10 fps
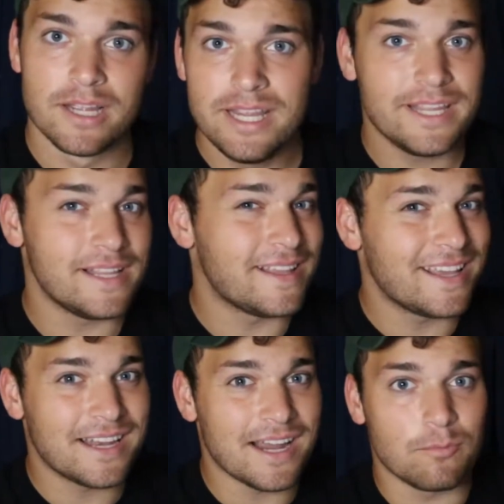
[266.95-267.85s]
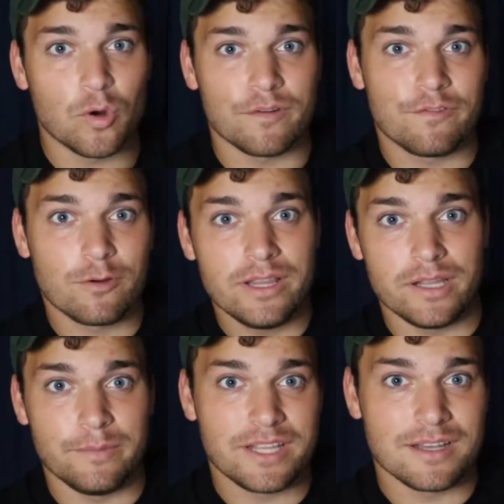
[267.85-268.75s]
He can kick it out more
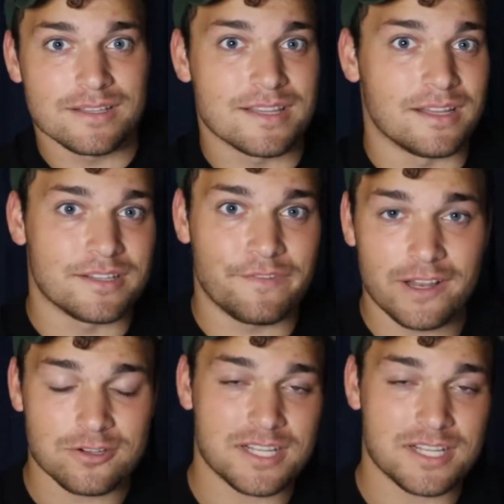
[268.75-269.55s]
freely because the defenders